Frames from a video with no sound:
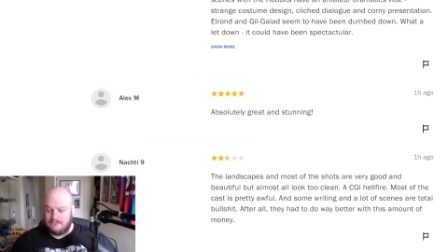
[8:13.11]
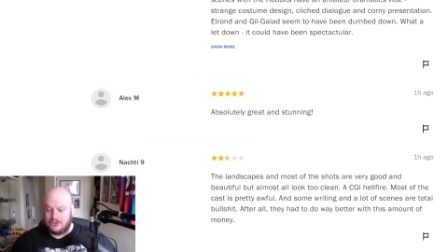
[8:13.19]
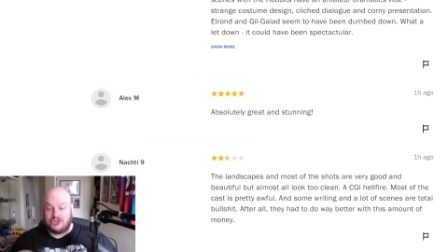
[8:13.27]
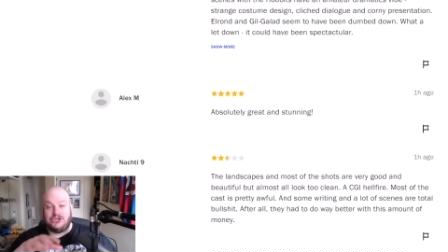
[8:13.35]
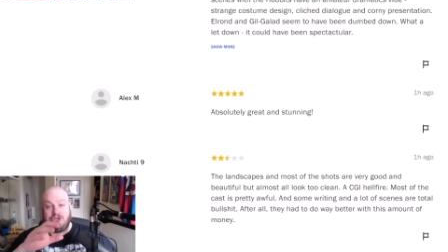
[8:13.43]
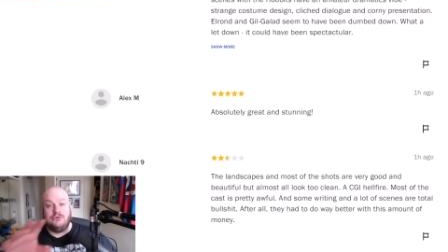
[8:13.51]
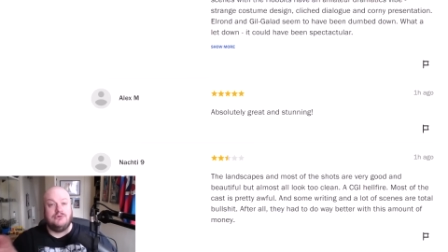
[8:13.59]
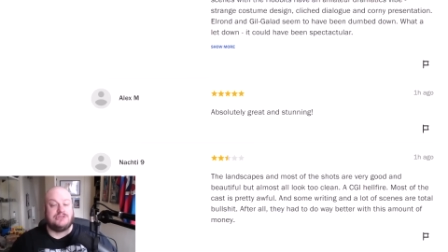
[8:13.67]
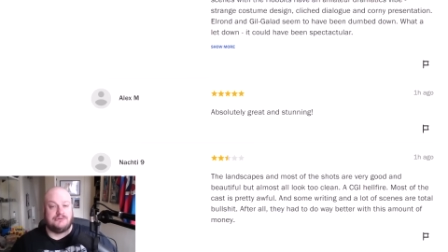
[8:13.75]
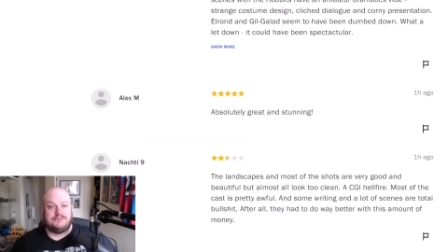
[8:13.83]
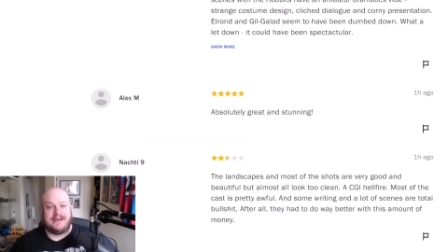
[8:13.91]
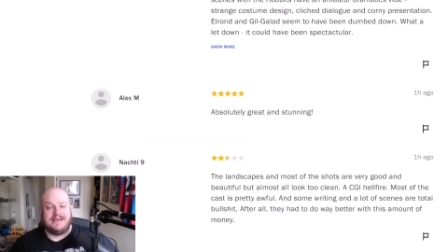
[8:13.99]

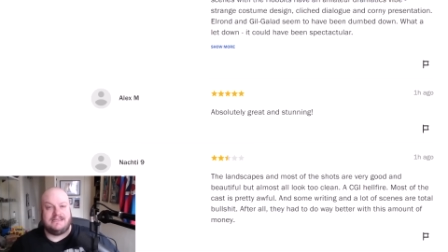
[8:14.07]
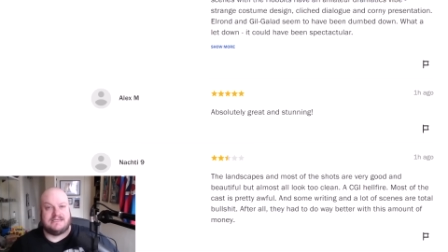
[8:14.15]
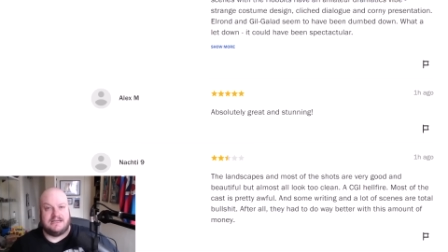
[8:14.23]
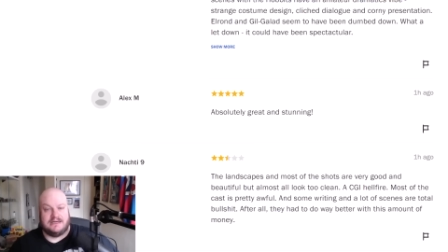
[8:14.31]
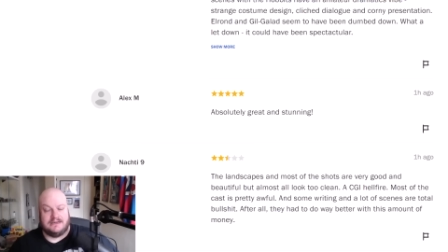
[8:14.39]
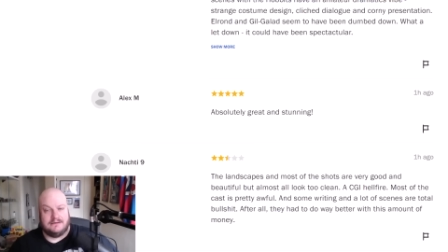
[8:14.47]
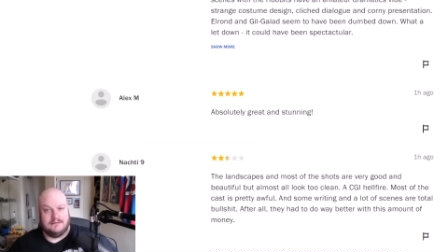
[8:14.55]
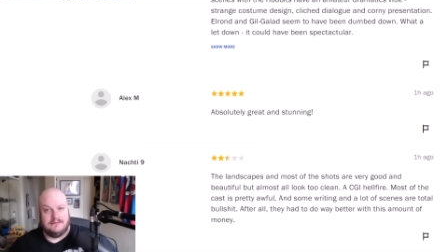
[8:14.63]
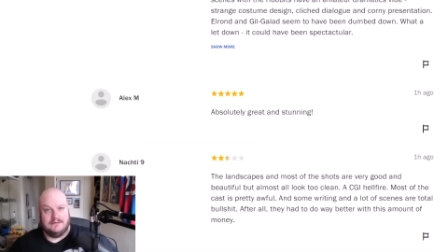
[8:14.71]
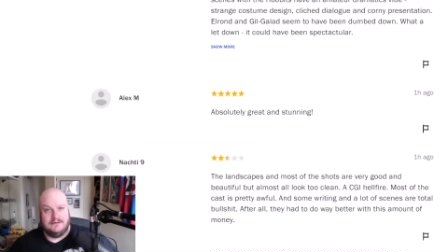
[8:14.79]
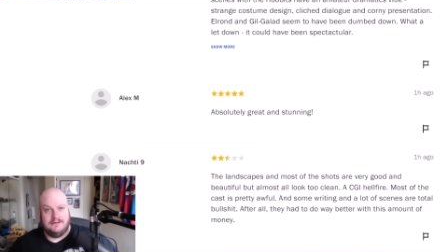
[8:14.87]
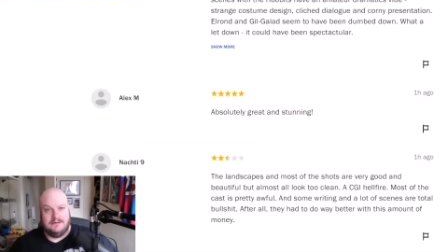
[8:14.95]
user rating,
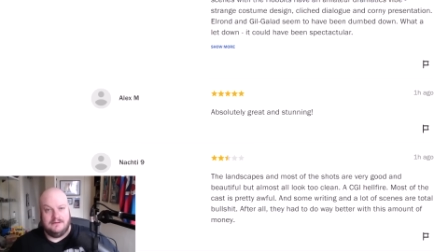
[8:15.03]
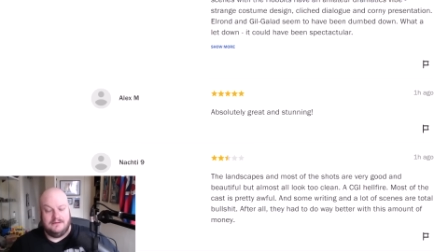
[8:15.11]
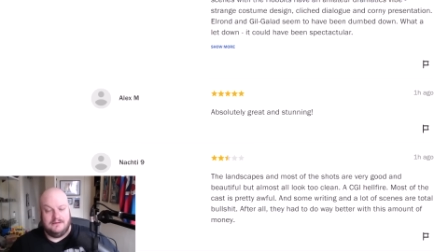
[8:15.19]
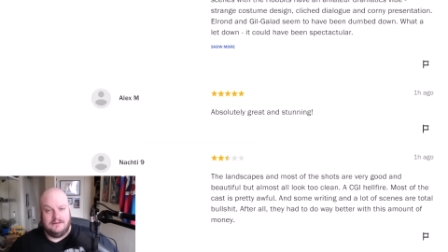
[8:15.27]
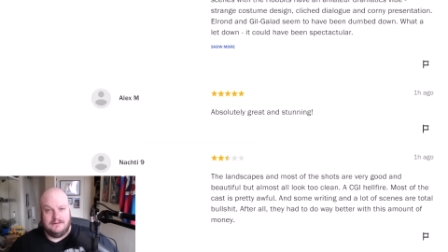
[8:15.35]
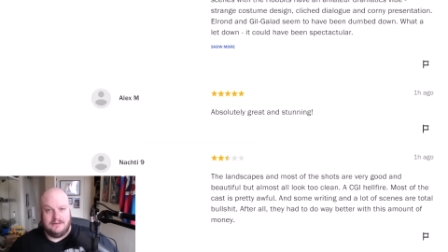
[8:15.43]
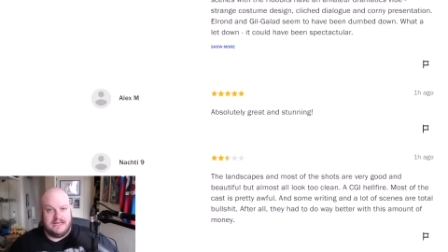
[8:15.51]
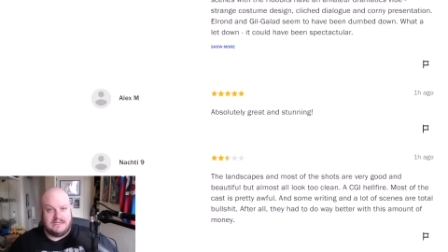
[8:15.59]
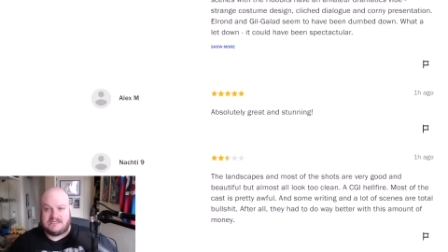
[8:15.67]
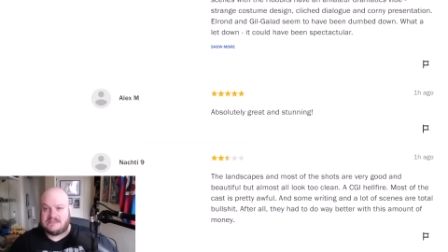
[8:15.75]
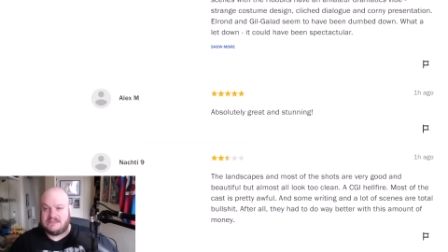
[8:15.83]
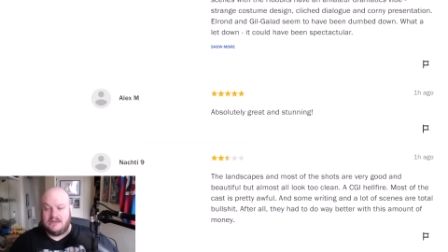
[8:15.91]

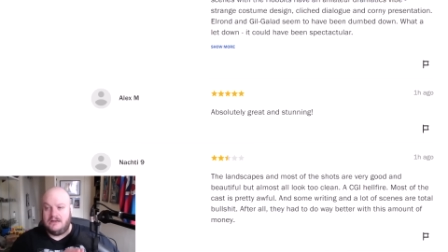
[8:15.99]
it's